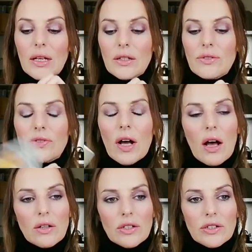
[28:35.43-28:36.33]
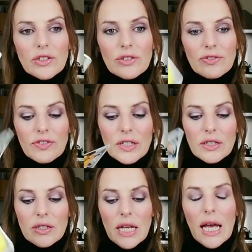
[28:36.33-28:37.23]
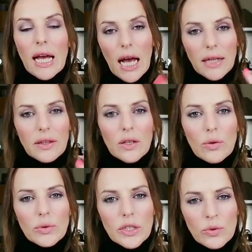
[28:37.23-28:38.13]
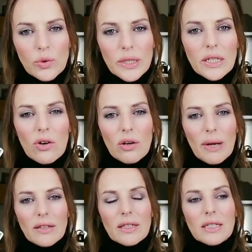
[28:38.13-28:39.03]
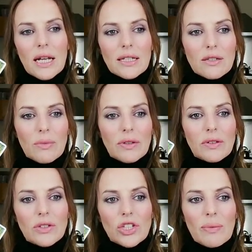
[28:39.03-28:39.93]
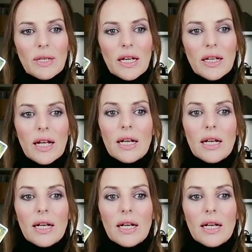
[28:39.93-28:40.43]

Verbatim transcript: You've conquered your fears. I think, didn't we talk about this last month, Gemini,